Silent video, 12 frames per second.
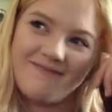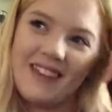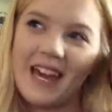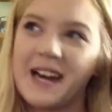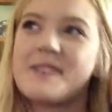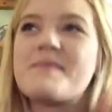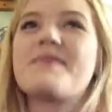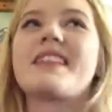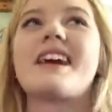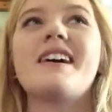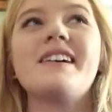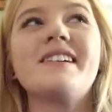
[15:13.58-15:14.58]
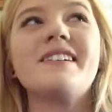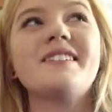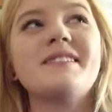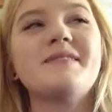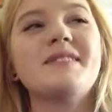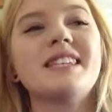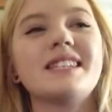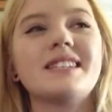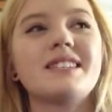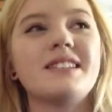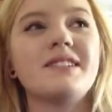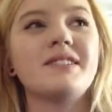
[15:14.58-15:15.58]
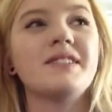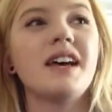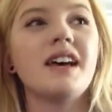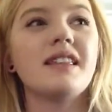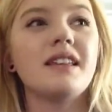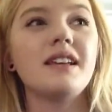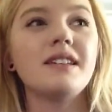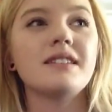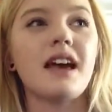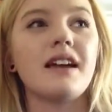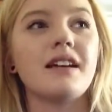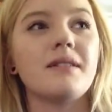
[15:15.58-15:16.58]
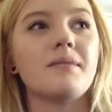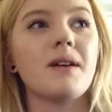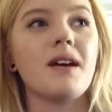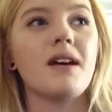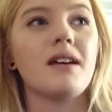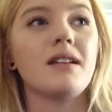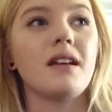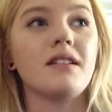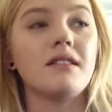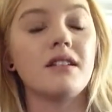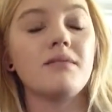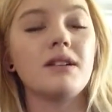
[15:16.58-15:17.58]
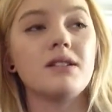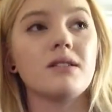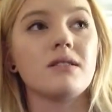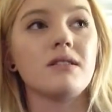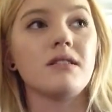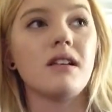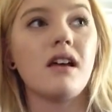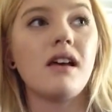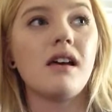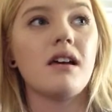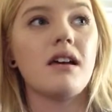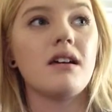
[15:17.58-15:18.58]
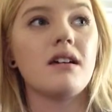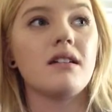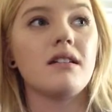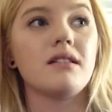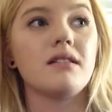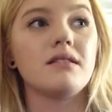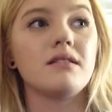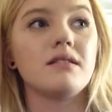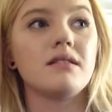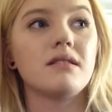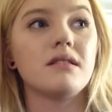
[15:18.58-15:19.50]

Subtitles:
Yeah. So then I sat up and I took out my journal, and